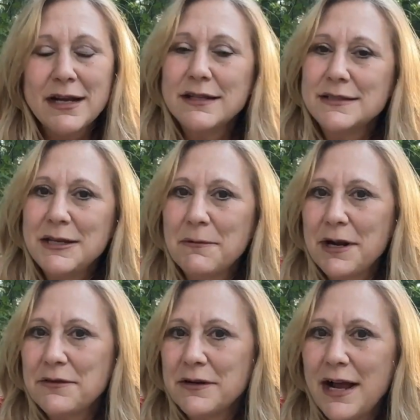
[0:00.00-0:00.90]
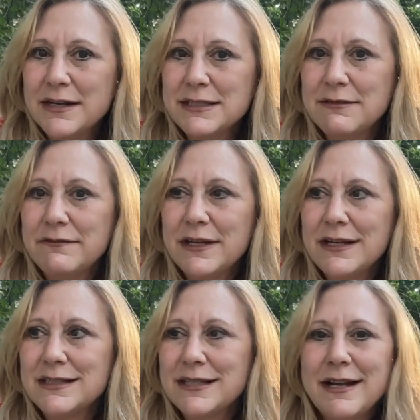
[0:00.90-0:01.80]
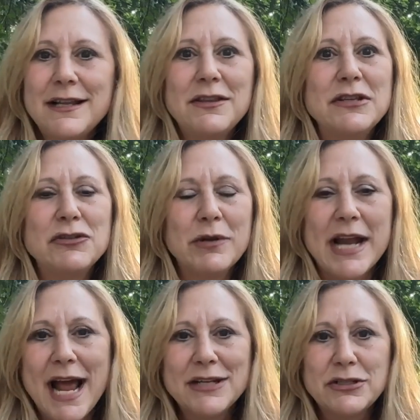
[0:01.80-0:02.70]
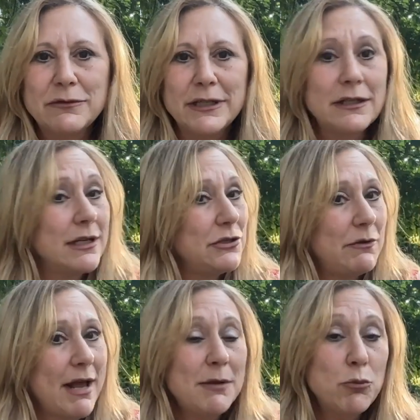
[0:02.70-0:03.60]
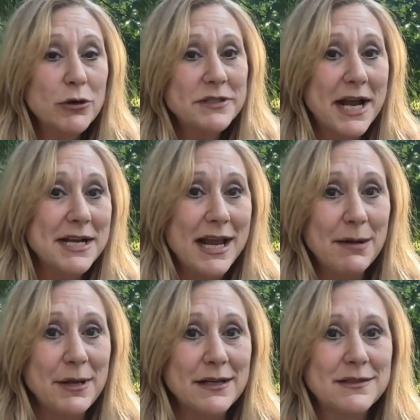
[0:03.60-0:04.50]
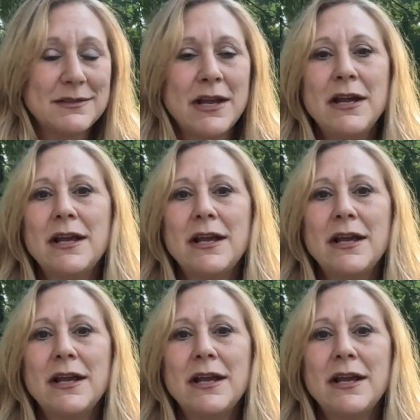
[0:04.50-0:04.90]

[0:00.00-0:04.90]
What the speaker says: and see what other kinds of exciting things you can add to it. Can you add more dynamics?